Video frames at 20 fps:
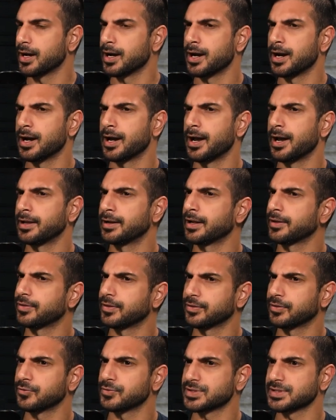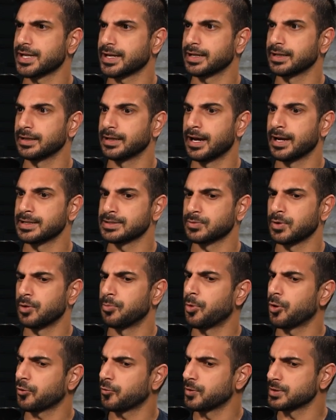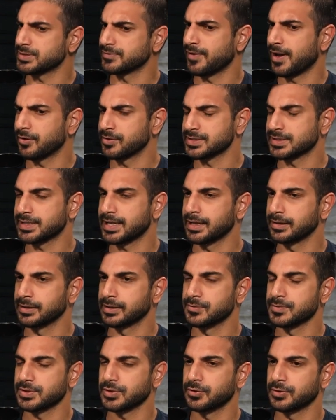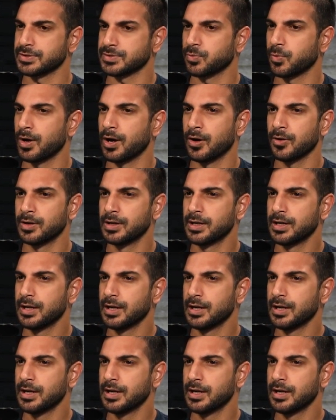And I think their second guy as well, Marquez Valdes-Scantling, was hurt as well.